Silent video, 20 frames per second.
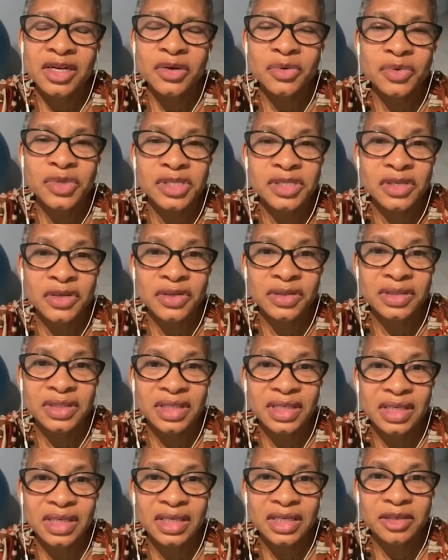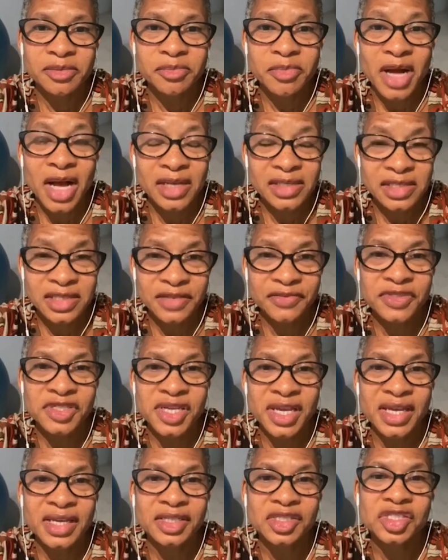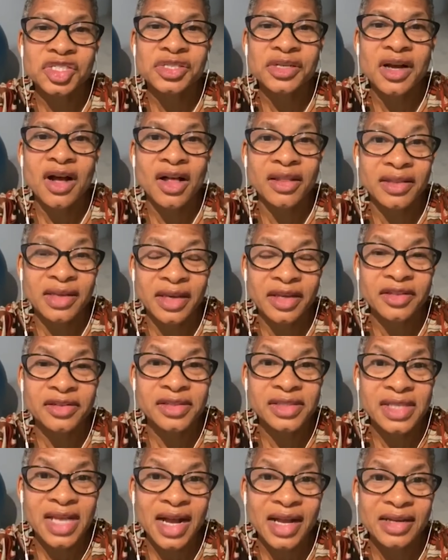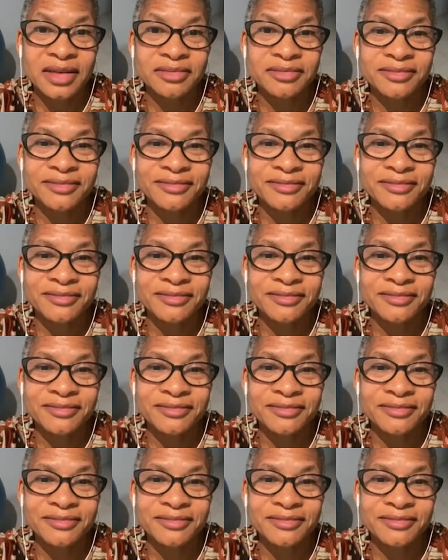result in positive change on the other side.